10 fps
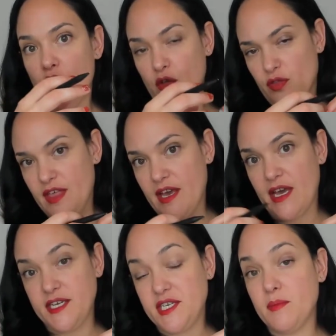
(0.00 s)
The
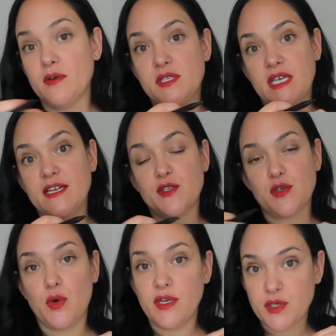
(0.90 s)
adipocytes, they're
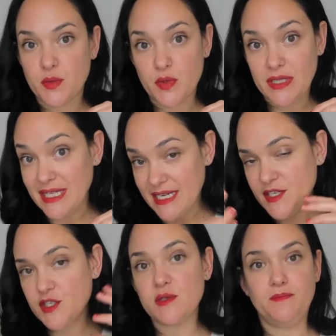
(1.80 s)
going to
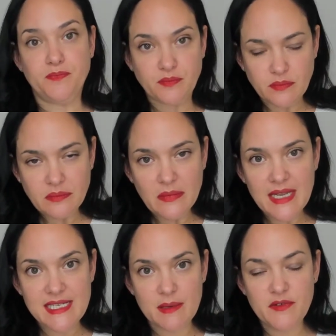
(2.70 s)
release
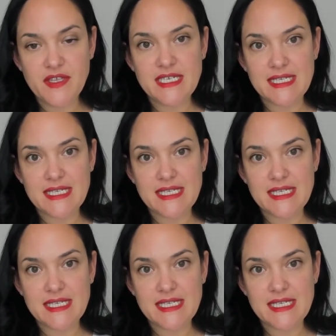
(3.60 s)
some of these